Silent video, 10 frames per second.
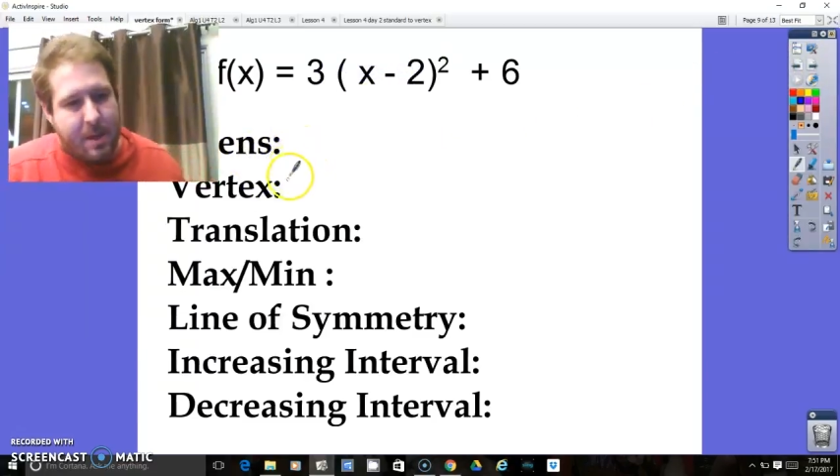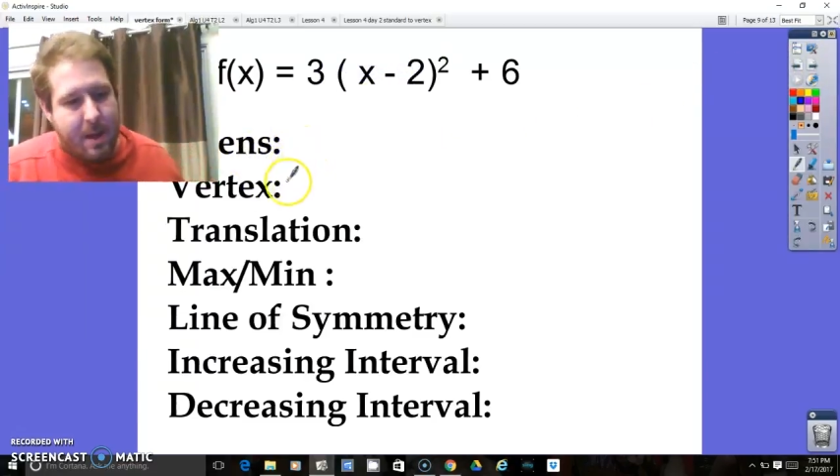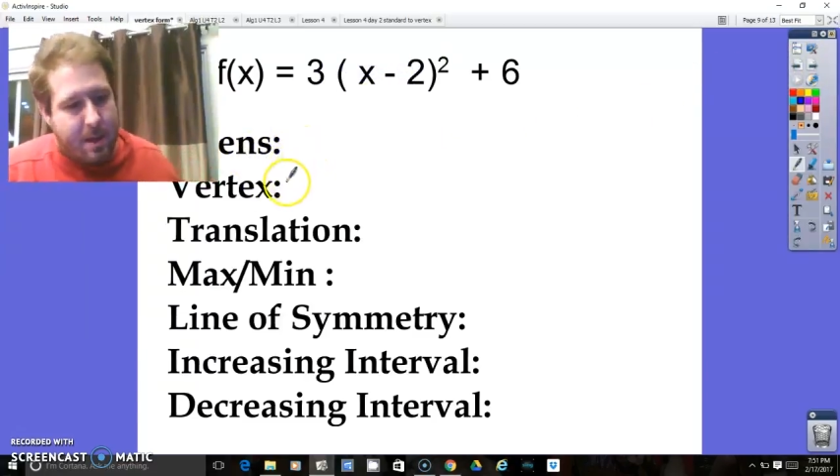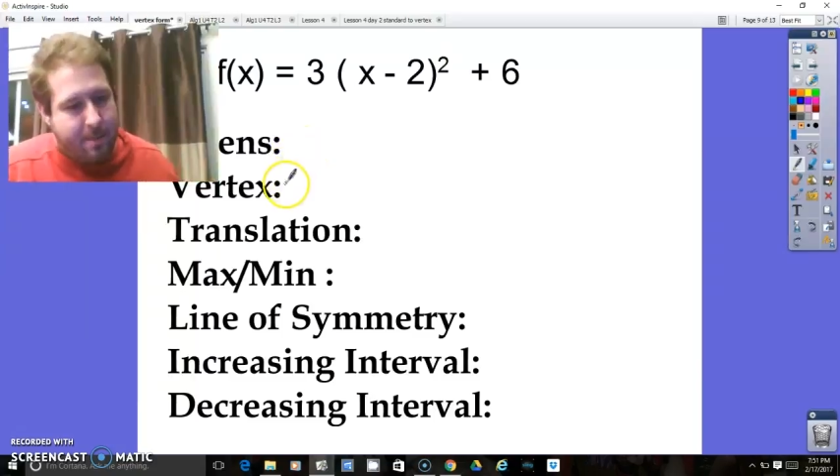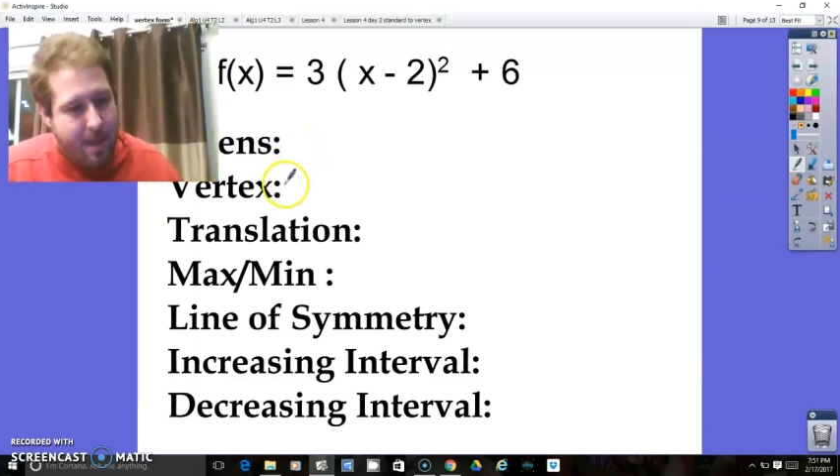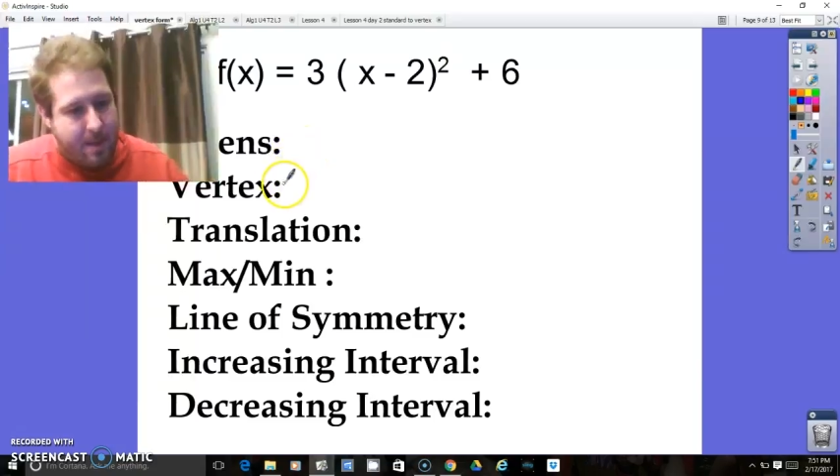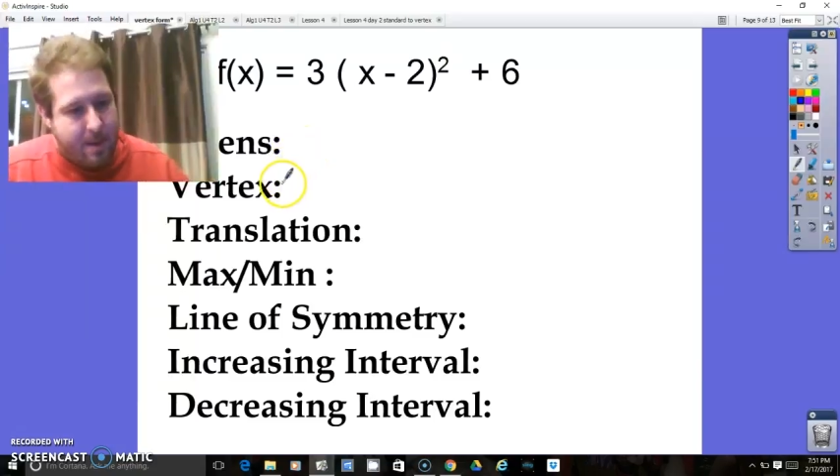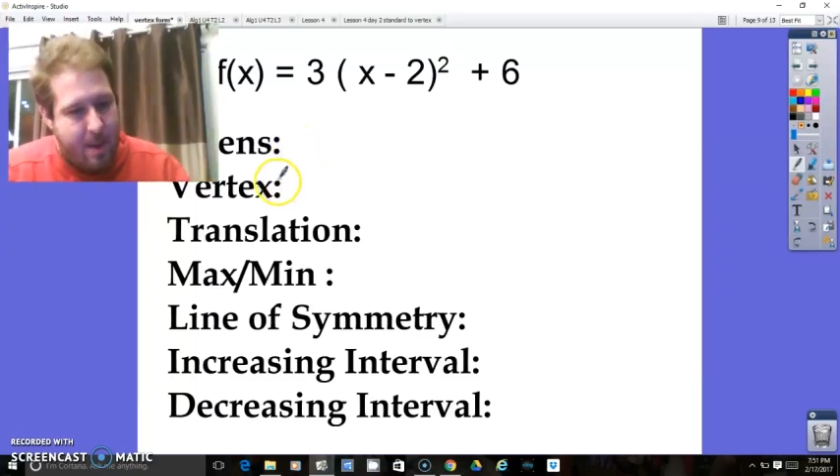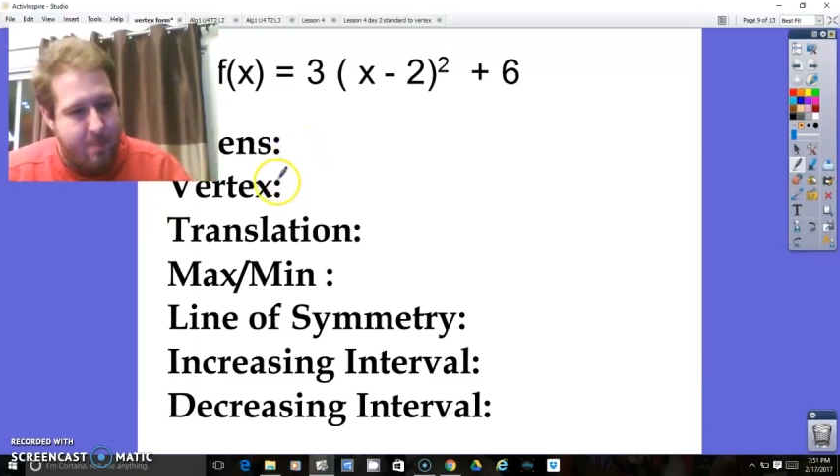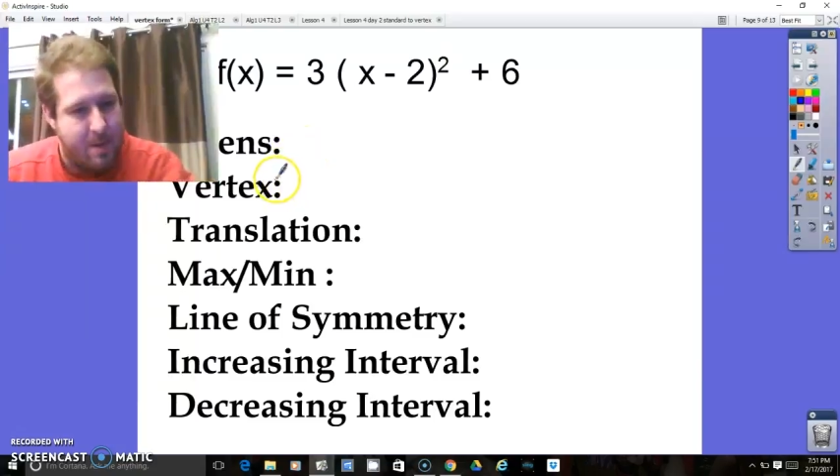I am at
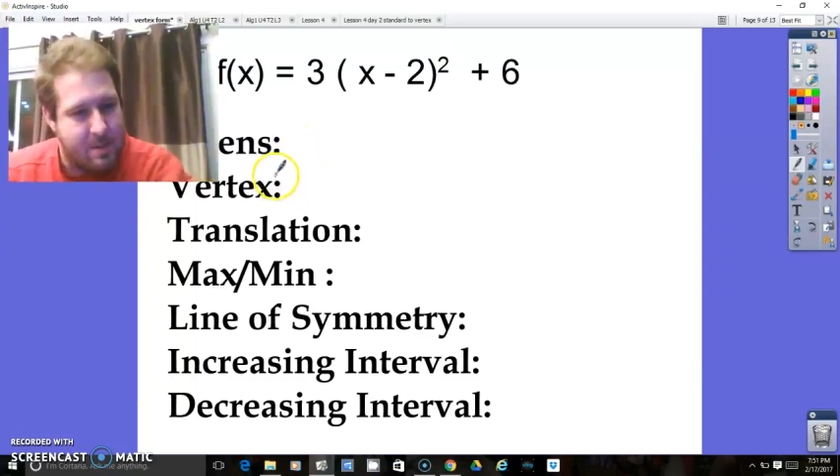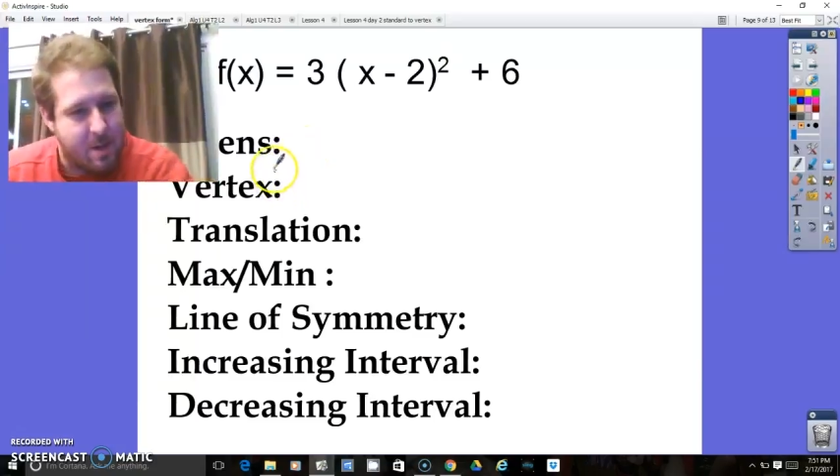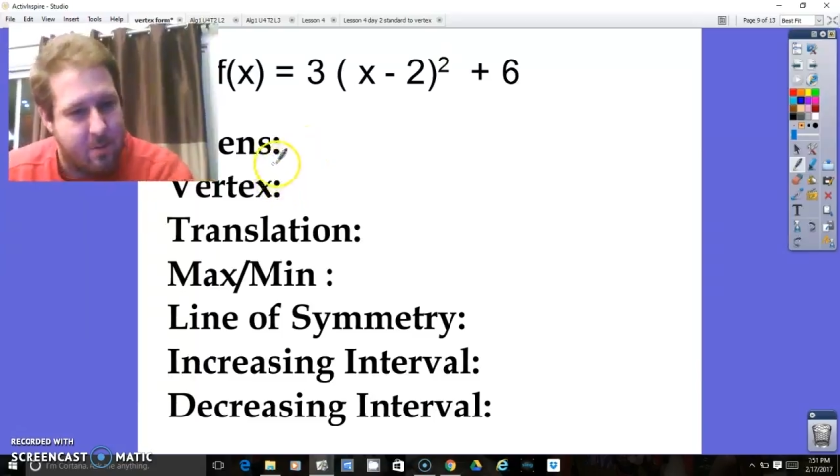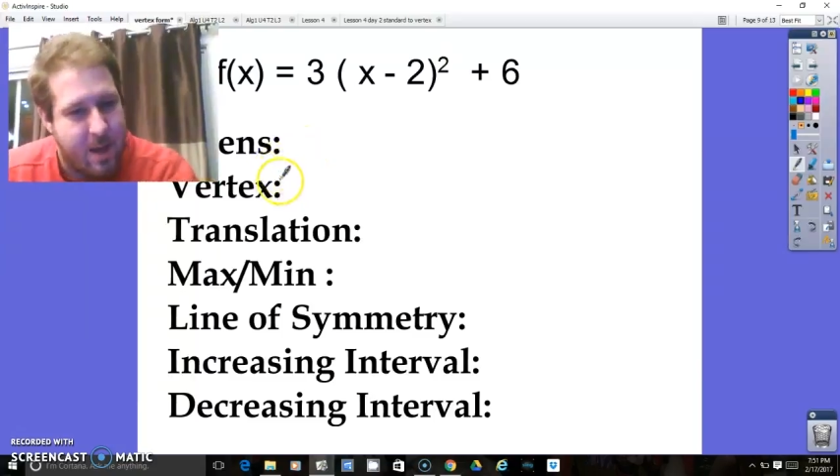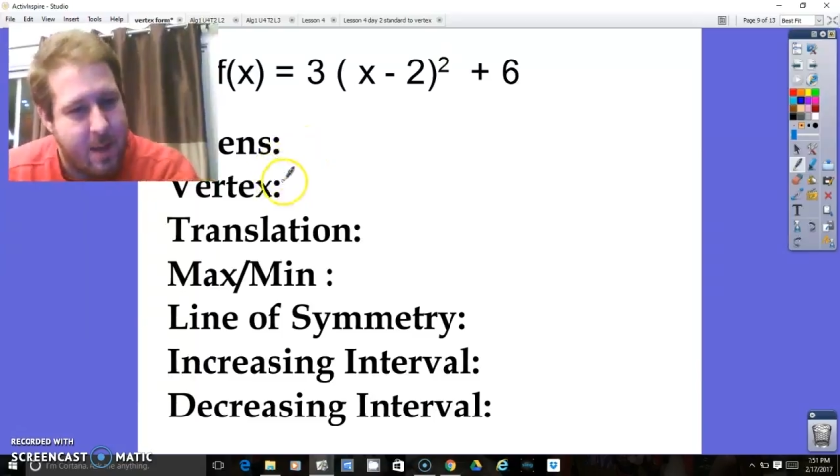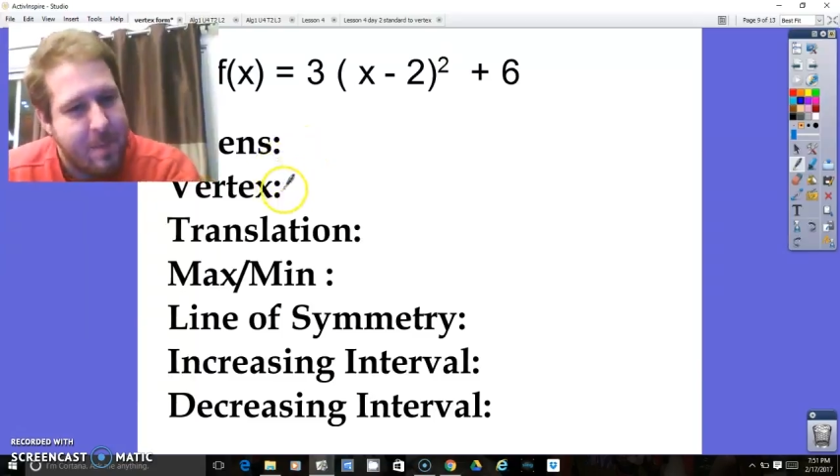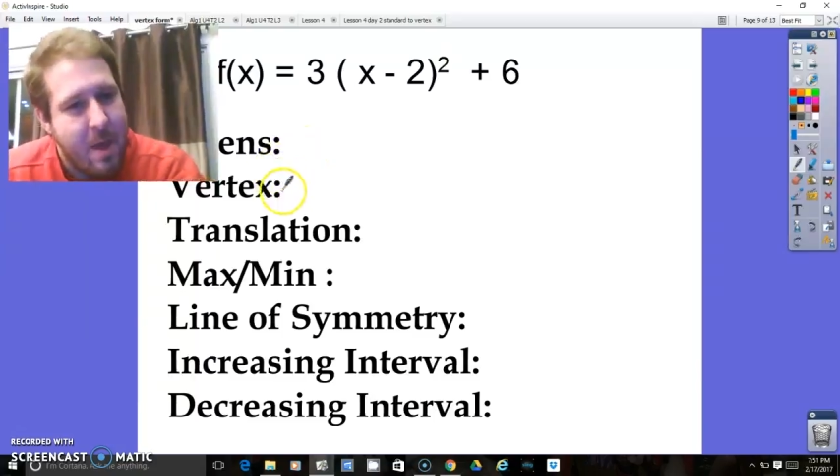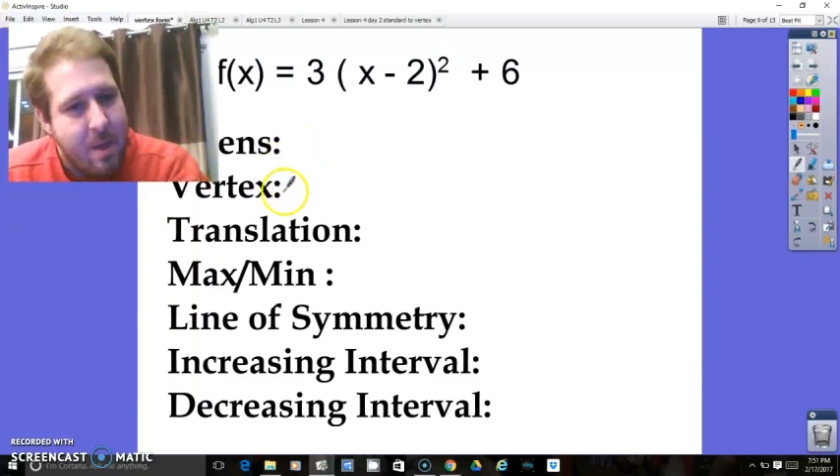8 minutes already.